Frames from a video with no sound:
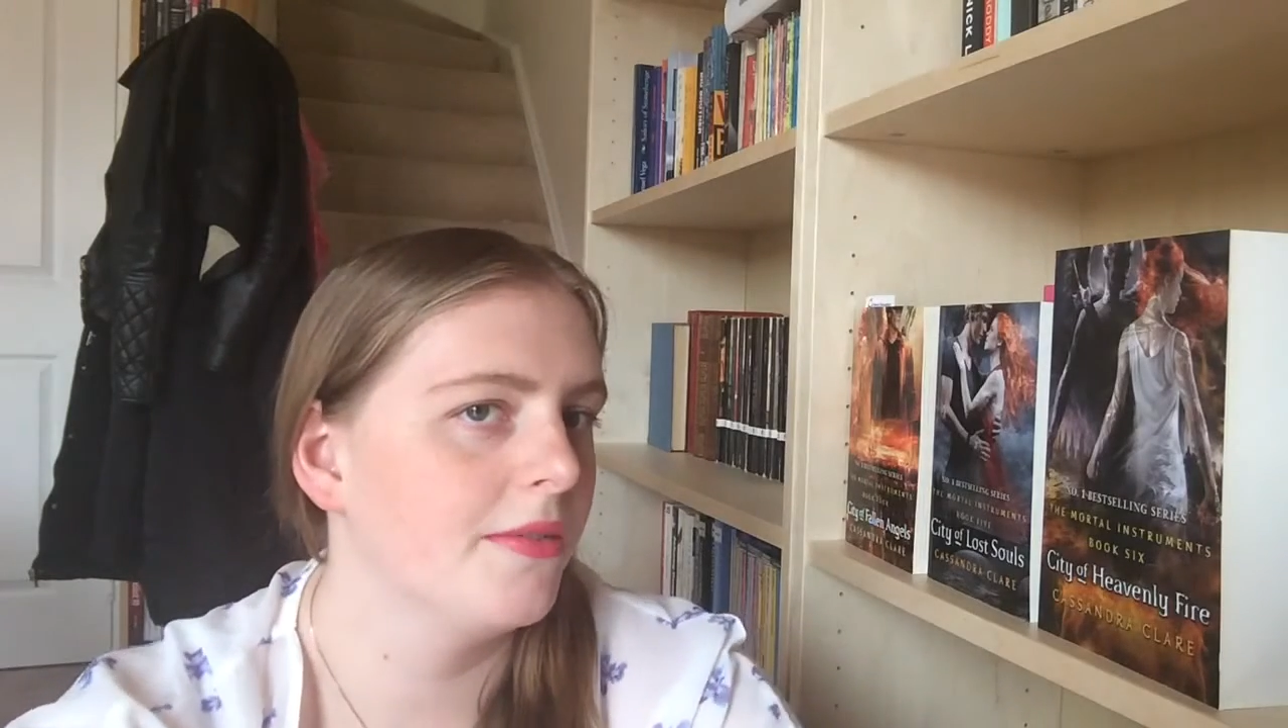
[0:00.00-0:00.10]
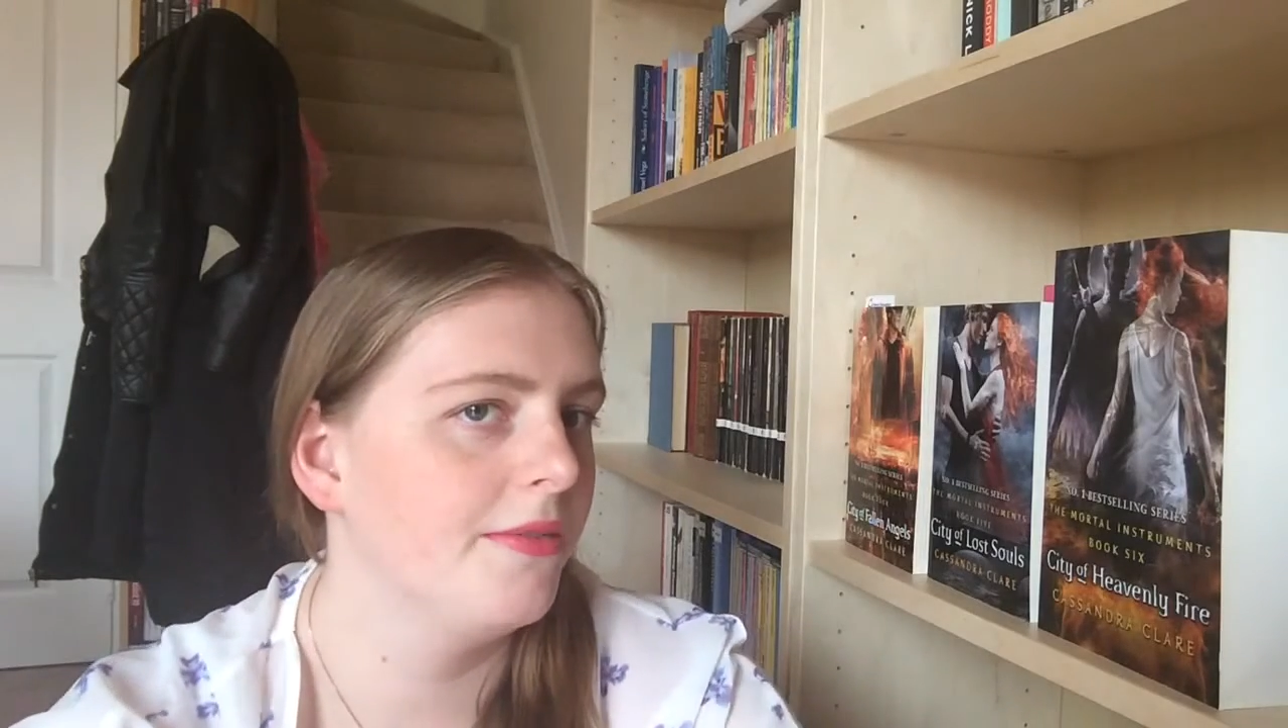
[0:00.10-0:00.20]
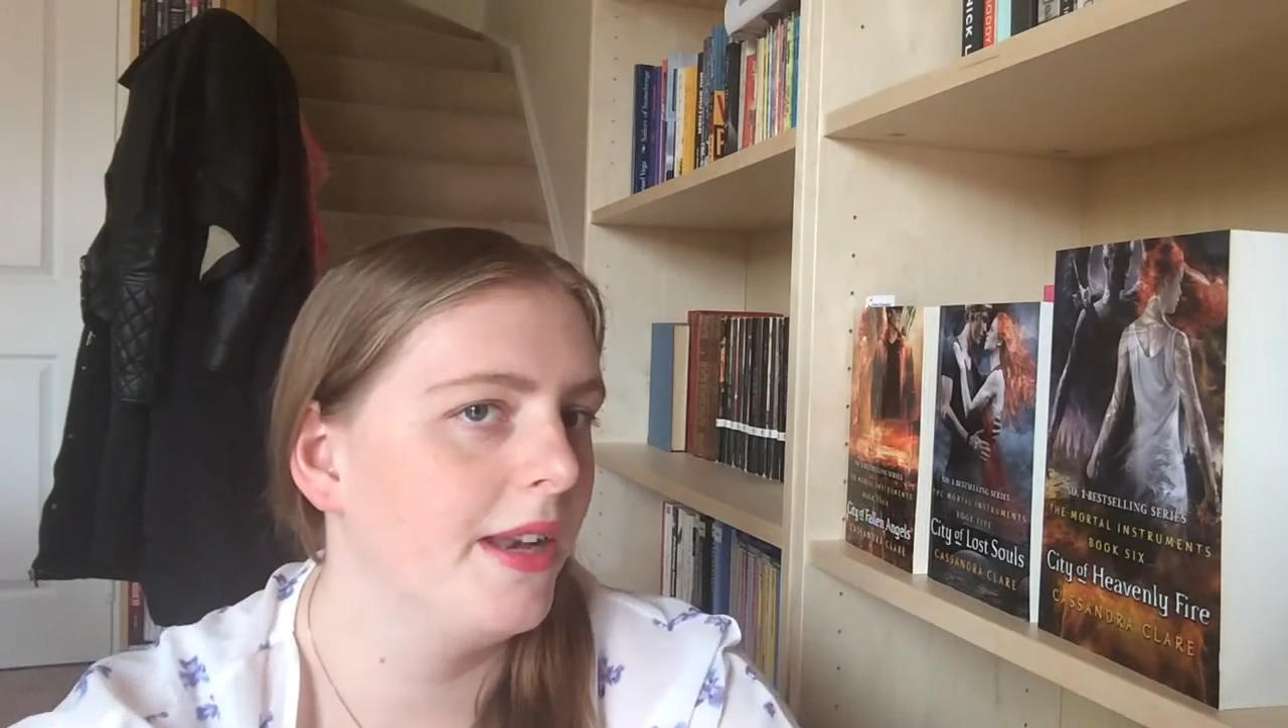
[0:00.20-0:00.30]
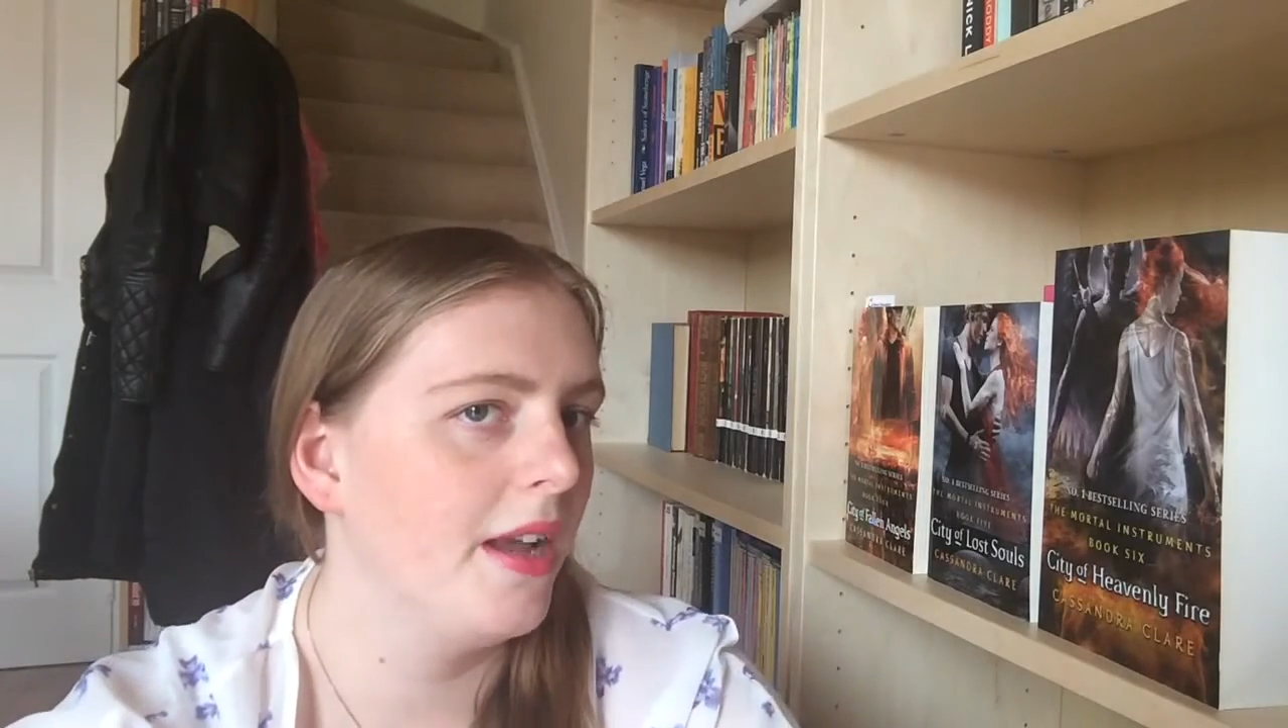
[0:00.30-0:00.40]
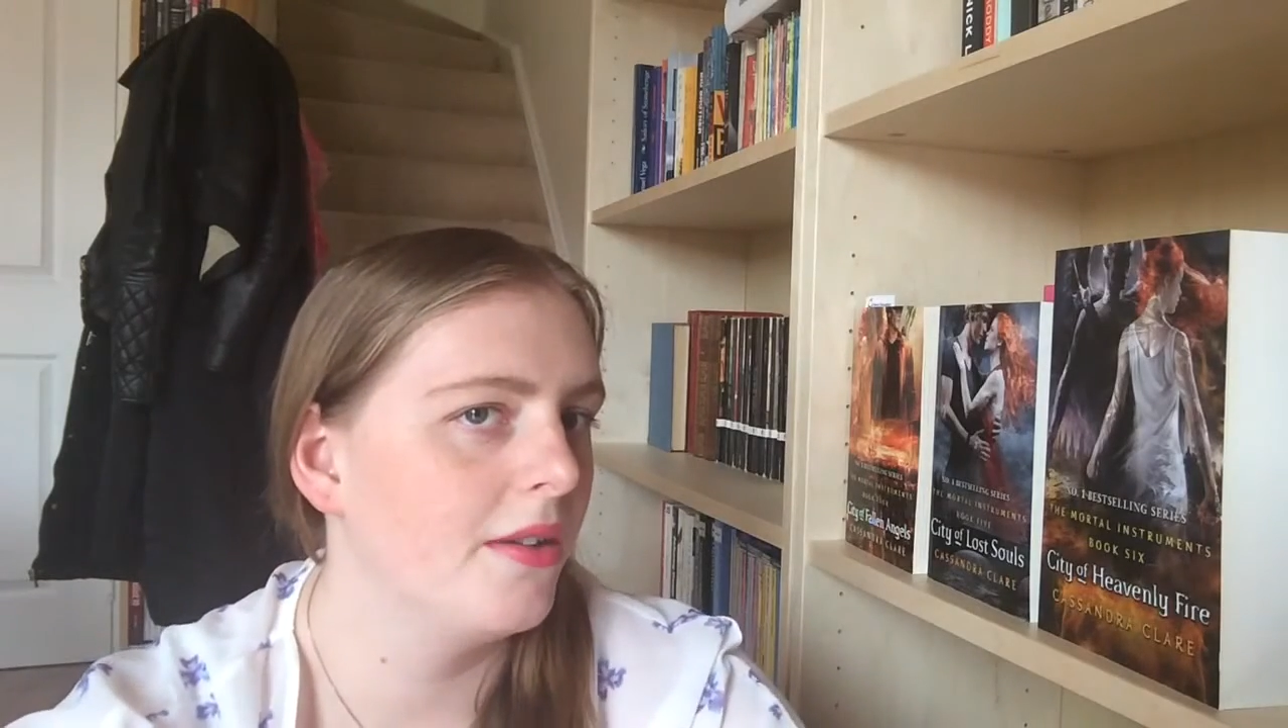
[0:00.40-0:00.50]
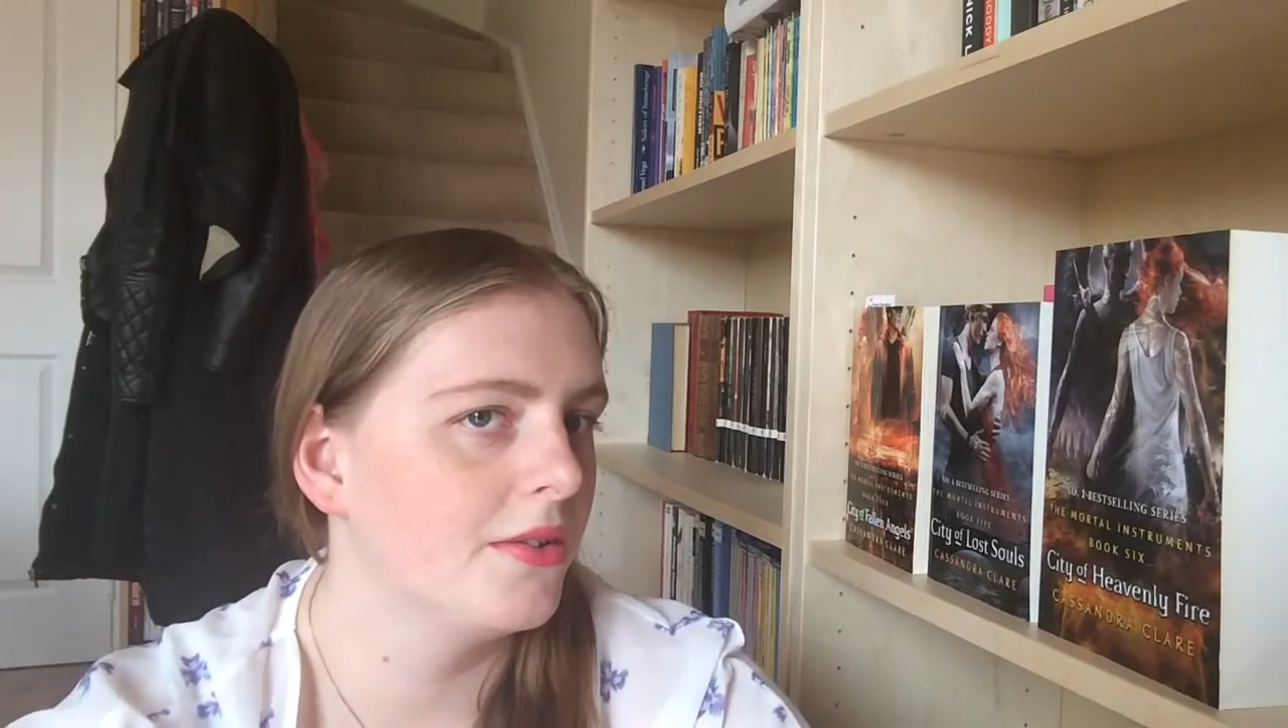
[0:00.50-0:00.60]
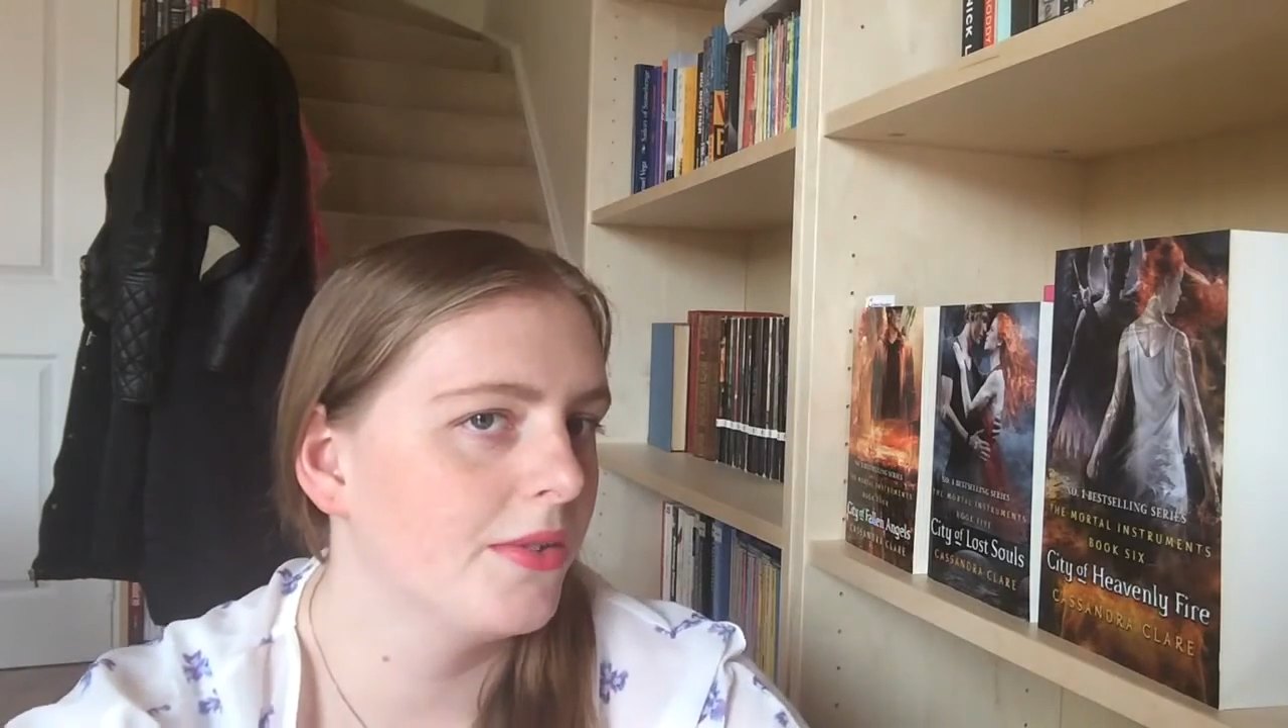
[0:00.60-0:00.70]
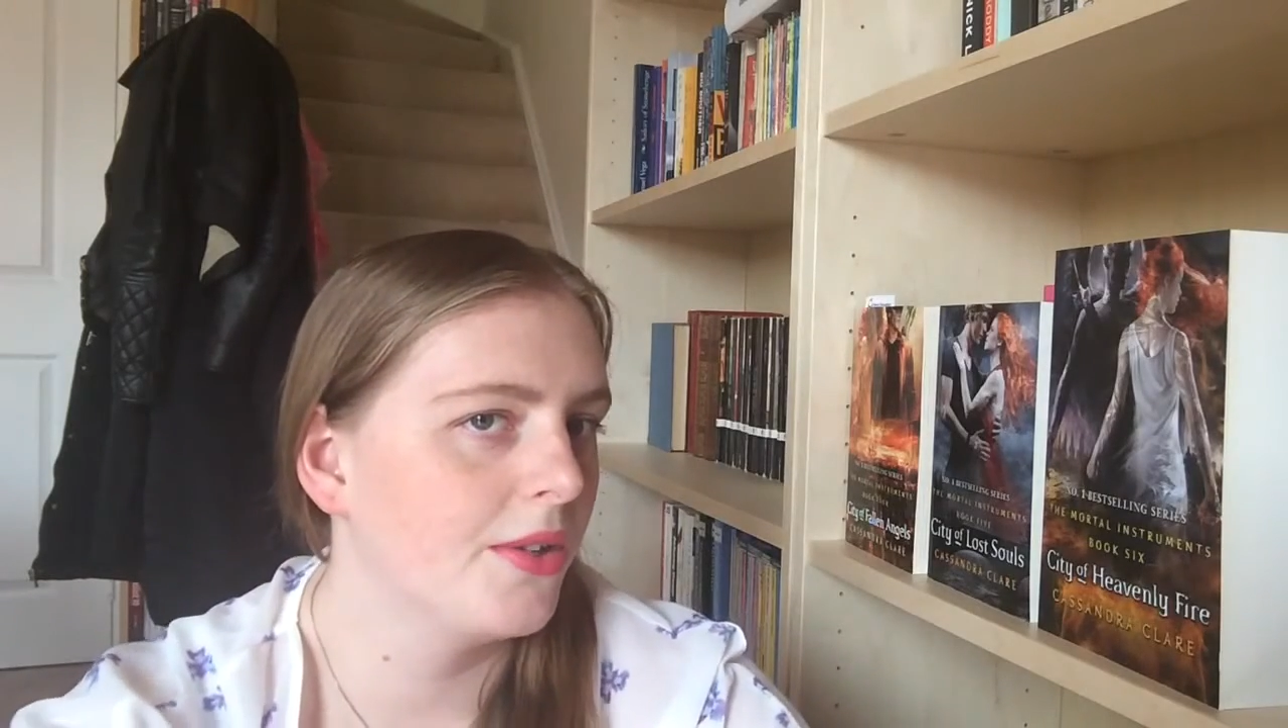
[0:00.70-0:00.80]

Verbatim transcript: of videos